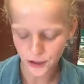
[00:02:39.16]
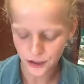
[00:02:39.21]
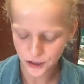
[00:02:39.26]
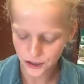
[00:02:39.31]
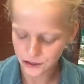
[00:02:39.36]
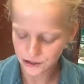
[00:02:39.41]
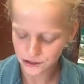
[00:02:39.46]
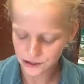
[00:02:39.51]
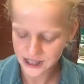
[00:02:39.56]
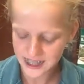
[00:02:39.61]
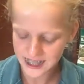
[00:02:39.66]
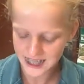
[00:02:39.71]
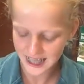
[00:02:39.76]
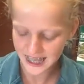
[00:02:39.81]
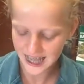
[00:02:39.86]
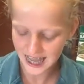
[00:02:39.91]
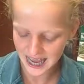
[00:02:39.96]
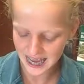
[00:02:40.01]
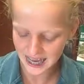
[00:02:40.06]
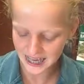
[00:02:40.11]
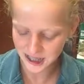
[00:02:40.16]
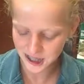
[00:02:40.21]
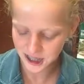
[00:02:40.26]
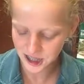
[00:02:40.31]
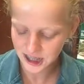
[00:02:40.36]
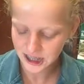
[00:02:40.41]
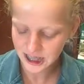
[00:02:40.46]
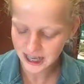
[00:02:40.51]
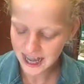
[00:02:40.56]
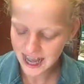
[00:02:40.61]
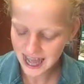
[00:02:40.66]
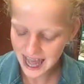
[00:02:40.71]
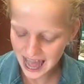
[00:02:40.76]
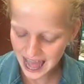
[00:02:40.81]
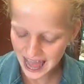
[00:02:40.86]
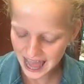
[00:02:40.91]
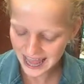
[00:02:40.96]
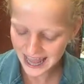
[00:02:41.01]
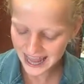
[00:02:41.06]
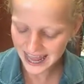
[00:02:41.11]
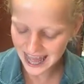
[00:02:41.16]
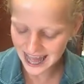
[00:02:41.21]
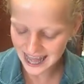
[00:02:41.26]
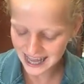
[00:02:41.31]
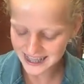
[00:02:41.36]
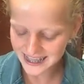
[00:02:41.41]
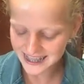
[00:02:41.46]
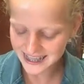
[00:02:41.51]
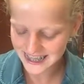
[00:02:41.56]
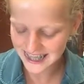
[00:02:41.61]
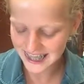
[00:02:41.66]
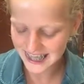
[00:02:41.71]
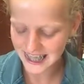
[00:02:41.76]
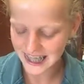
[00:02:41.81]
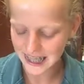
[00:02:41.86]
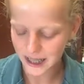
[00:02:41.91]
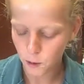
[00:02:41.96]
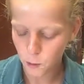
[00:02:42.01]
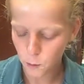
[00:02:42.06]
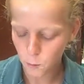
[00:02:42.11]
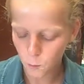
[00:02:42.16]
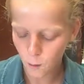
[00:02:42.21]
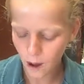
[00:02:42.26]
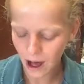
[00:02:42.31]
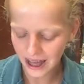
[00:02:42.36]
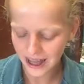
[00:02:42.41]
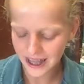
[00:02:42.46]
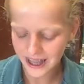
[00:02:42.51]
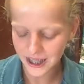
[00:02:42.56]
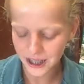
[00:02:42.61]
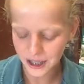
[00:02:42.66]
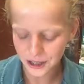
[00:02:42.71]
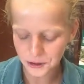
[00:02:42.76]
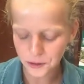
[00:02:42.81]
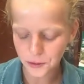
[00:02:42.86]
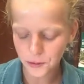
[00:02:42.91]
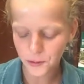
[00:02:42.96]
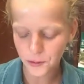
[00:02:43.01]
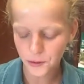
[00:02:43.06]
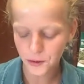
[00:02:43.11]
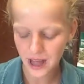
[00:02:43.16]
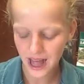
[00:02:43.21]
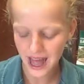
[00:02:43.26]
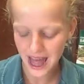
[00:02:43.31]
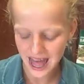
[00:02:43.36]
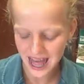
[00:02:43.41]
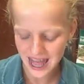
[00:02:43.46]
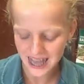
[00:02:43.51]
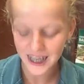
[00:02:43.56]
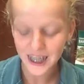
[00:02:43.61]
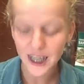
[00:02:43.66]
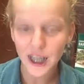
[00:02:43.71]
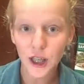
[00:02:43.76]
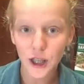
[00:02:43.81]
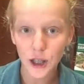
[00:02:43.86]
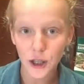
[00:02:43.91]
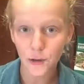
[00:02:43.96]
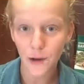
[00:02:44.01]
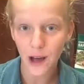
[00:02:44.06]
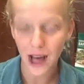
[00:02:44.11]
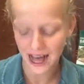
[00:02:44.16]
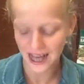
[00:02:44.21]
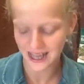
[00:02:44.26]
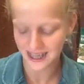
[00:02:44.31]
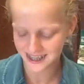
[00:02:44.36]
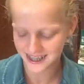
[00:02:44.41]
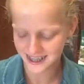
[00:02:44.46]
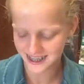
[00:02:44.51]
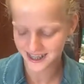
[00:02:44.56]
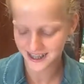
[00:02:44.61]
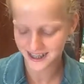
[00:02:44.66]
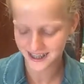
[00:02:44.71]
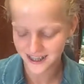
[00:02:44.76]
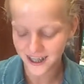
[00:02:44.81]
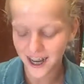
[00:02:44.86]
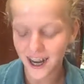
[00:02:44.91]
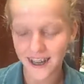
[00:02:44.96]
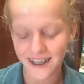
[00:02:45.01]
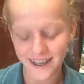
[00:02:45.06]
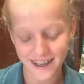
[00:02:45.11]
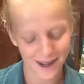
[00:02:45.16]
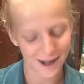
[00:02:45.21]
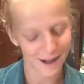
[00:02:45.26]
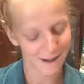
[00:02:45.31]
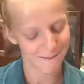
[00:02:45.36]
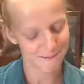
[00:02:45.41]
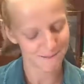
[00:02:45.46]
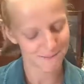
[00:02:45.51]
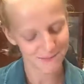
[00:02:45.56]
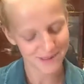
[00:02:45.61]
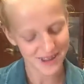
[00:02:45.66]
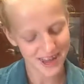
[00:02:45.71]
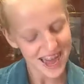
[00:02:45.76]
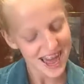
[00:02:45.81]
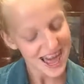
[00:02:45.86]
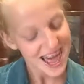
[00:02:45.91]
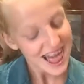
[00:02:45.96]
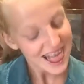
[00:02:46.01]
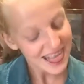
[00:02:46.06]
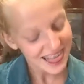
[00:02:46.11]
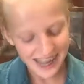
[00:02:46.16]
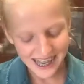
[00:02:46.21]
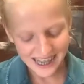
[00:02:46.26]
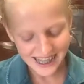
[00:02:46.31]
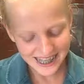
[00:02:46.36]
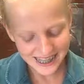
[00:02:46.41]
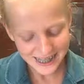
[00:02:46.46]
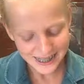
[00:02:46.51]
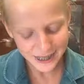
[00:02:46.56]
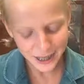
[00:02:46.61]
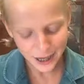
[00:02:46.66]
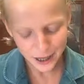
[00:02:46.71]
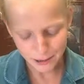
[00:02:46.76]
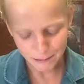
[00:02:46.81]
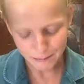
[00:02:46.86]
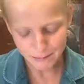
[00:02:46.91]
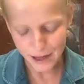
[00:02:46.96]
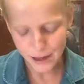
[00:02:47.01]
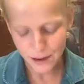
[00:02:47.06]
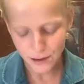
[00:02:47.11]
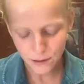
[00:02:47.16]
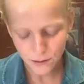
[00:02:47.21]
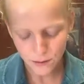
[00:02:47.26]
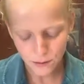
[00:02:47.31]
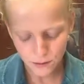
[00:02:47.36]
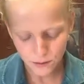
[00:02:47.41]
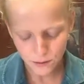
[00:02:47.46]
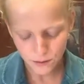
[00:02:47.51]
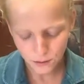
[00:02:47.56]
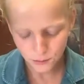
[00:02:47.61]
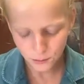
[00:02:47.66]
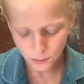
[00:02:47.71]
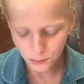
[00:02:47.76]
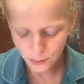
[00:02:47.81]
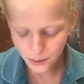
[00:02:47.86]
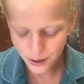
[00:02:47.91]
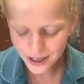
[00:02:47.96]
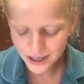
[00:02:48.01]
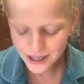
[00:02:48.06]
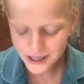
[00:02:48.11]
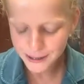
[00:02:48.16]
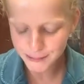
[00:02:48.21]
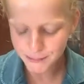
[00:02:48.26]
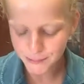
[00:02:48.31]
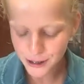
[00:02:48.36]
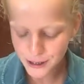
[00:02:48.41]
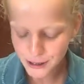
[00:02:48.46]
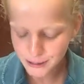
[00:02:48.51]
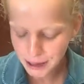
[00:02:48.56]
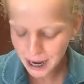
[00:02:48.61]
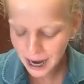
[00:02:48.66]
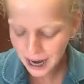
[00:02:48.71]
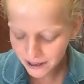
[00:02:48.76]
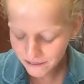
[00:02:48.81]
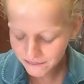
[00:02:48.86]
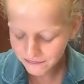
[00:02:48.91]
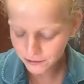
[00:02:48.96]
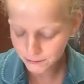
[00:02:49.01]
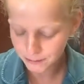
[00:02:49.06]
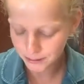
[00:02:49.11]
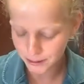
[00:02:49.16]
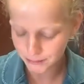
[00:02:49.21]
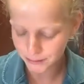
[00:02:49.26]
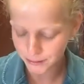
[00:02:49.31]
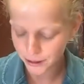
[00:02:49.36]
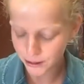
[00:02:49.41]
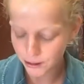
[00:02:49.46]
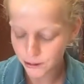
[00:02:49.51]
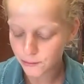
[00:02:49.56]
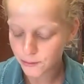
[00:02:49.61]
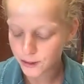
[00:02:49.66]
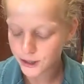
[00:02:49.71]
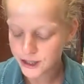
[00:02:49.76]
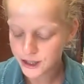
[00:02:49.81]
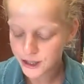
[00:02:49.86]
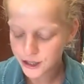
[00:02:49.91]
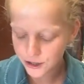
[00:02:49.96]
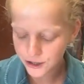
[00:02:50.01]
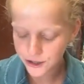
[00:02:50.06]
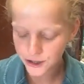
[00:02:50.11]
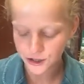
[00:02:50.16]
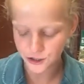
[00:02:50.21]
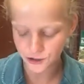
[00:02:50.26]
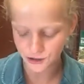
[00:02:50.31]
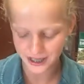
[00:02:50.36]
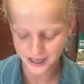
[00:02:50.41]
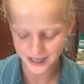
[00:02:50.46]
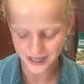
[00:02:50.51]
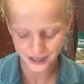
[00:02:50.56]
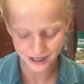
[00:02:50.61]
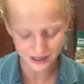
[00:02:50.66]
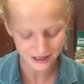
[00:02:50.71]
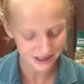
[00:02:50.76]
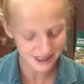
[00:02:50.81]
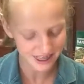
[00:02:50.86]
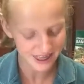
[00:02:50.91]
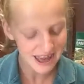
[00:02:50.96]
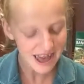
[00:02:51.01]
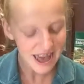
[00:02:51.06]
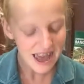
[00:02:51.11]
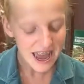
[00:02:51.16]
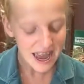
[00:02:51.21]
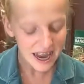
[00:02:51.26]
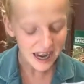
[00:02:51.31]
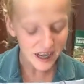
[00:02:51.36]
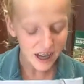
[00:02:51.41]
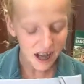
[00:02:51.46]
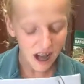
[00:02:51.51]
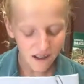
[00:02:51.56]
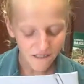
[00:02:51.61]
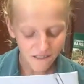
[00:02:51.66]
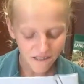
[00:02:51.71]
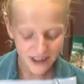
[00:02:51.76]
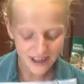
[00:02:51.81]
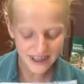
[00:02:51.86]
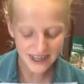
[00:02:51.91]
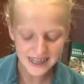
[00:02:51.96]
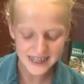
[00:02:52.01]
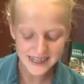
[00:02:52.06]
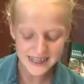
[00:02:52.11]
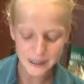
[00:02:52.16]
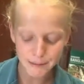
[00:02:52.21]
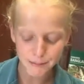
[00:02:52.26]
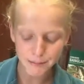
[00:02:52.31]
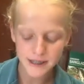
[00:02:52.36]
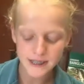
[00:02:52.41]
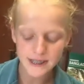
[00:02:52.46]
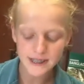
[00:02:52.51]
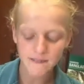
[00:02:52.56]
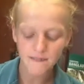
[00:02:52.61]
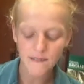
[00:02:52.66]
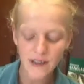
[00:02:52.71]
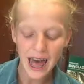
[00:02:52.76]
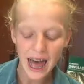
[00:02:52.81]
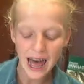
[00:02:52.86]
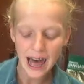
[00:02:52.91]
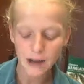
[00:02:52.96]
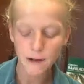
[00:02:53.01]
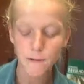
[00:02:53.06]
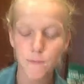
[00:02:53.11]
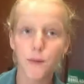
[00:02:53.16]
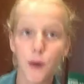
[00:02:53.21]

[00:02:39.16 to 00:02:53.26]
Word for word: youthandyunus.com. Let us hope that the world's most powerful people will soon join youth in offering examples of how